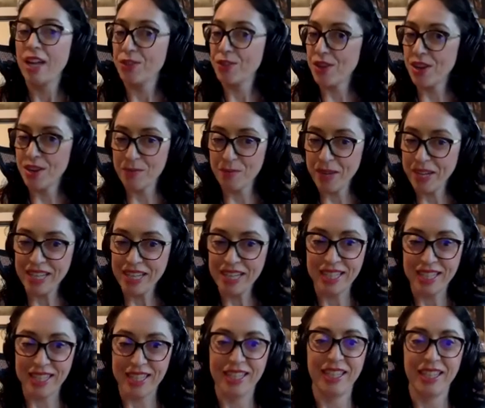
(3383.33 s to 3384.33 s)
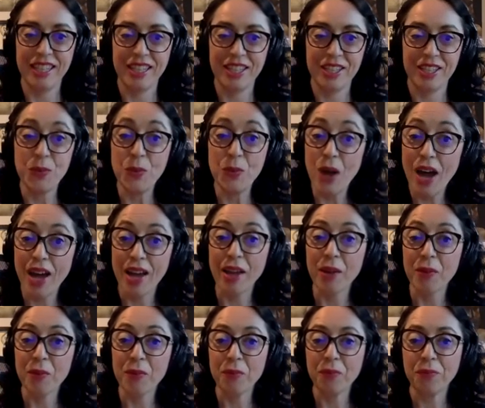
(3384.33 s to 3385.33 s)
There are many Sicilies.
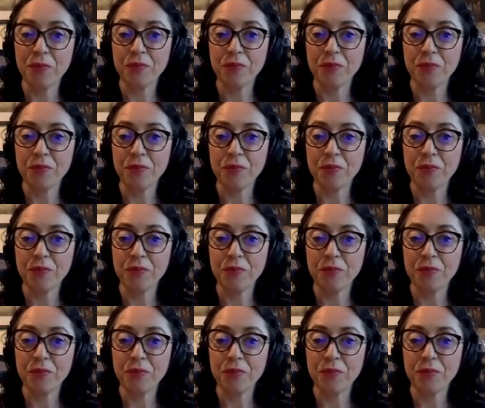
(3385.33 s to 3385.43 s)
Why?